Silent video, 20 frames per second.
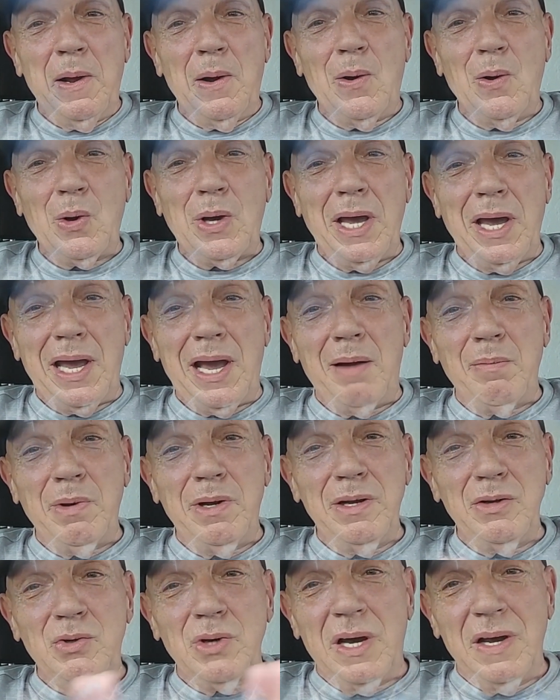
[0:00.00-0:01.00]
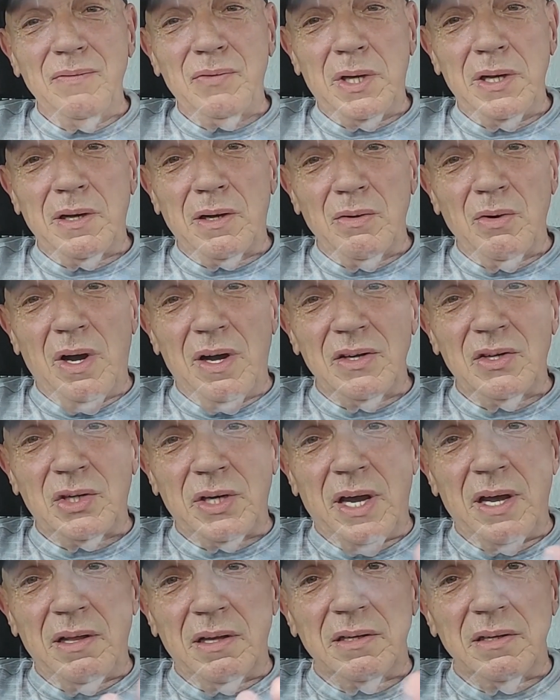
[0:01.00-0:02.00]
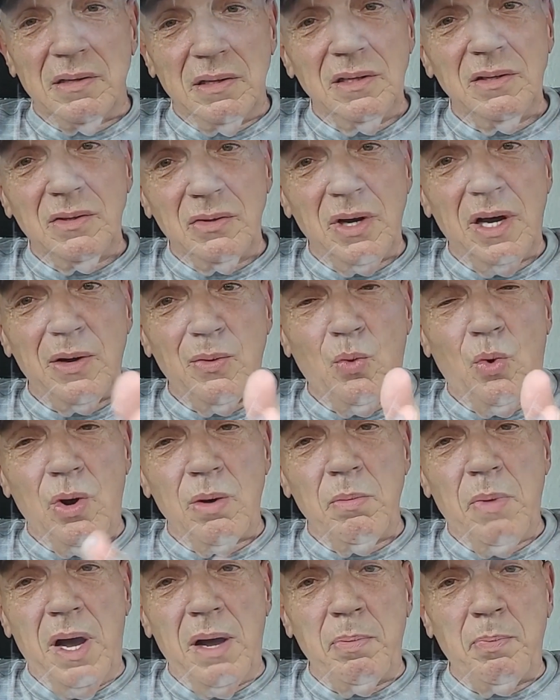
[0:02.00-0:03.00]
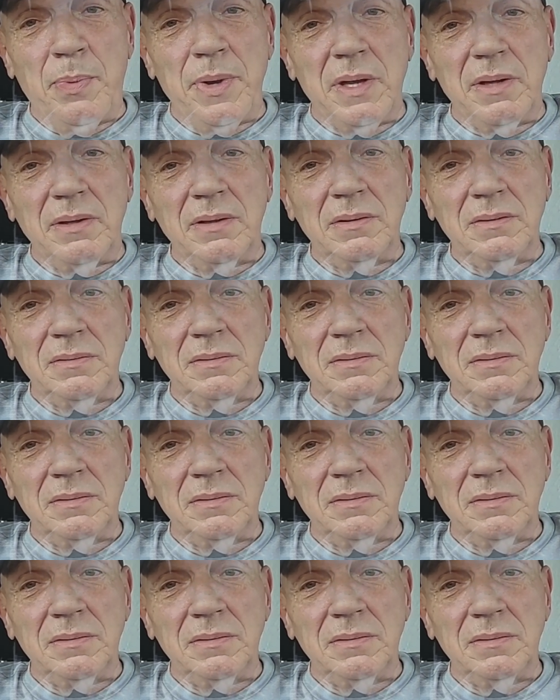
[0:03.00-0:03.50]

Okay, I'm going to drive to the garage sale and try to warm up, and